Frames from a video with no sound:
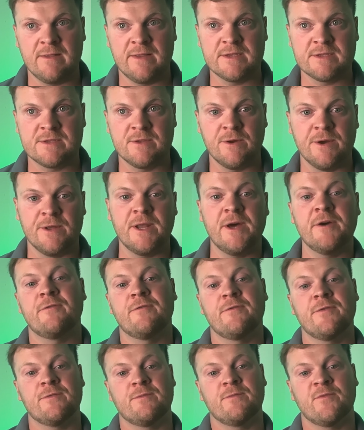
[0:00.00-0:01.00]
There's not
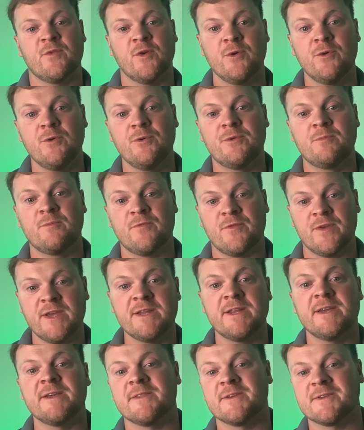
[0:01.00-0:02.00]
enough food
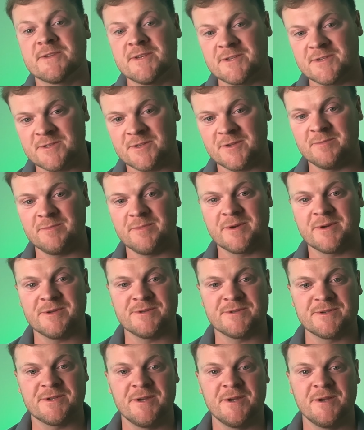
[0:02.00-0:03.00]
feeding the system,
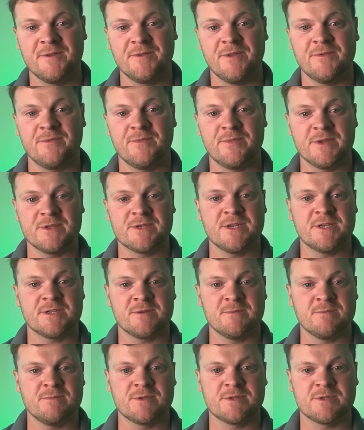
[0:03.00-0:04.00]
because the
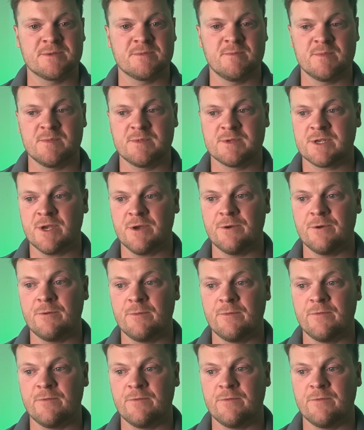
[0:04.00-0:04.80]
system's so